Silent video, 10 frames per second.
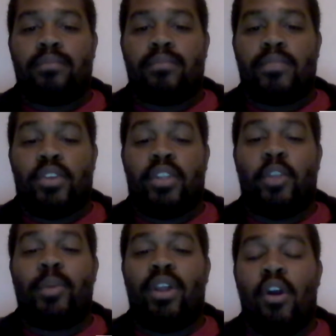
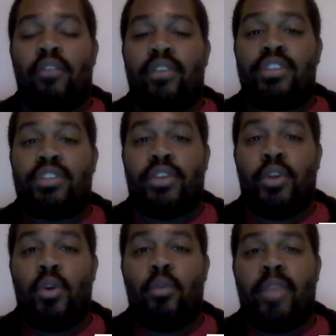little bit over
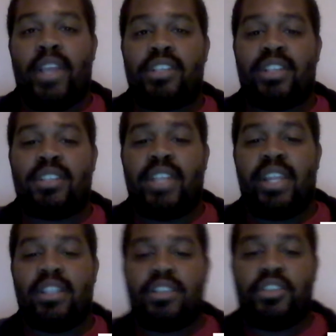2 patients
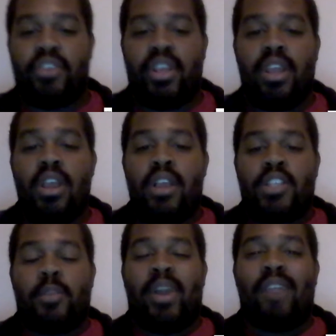needed to treat.
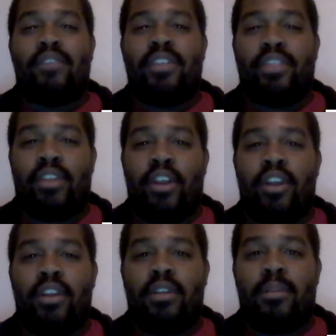So about every
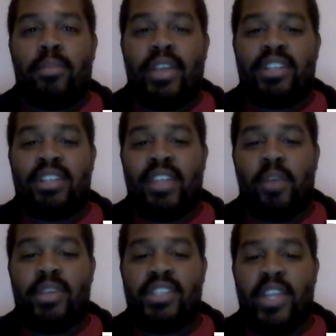3rd patient
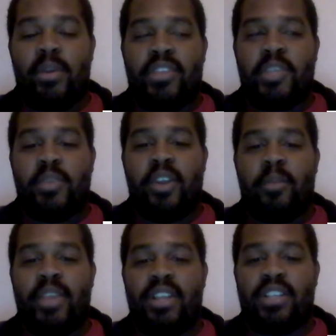that we see with these
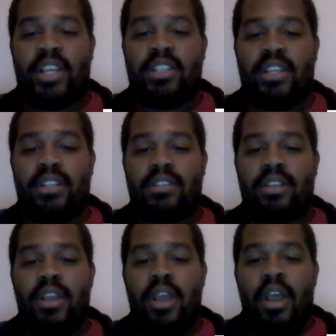PRP
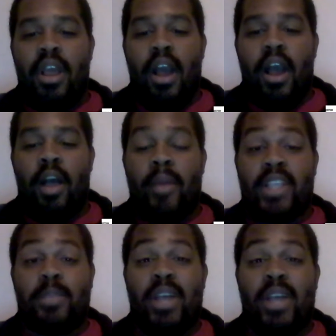injections
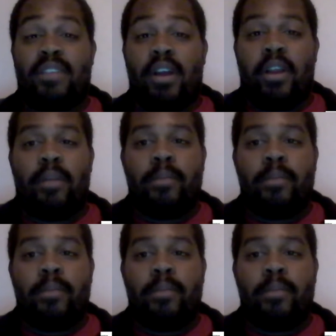has a positive outcome.